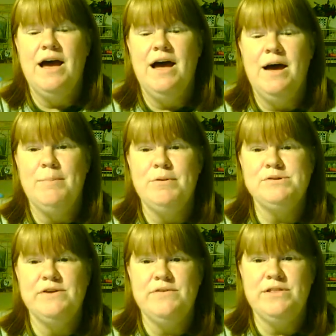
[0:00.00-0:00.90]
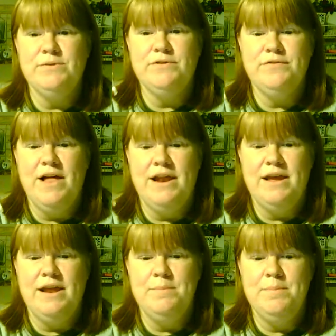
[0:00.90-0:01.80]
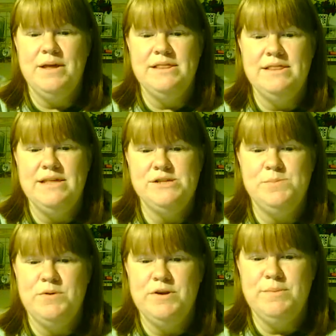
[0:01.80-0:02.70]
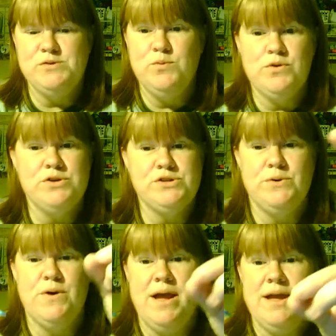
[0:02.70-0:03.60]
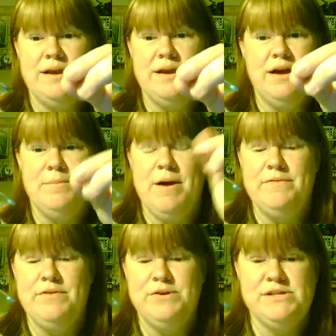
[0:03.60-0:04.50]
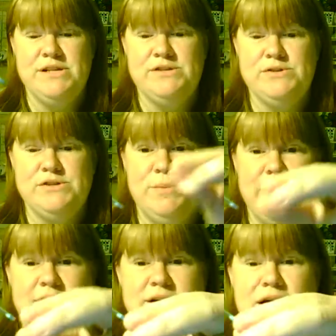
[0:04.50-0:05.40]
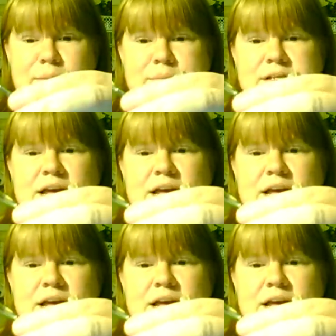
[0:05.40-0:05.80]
Most everything was flathead, but this pretty much works great. I've used these so many times.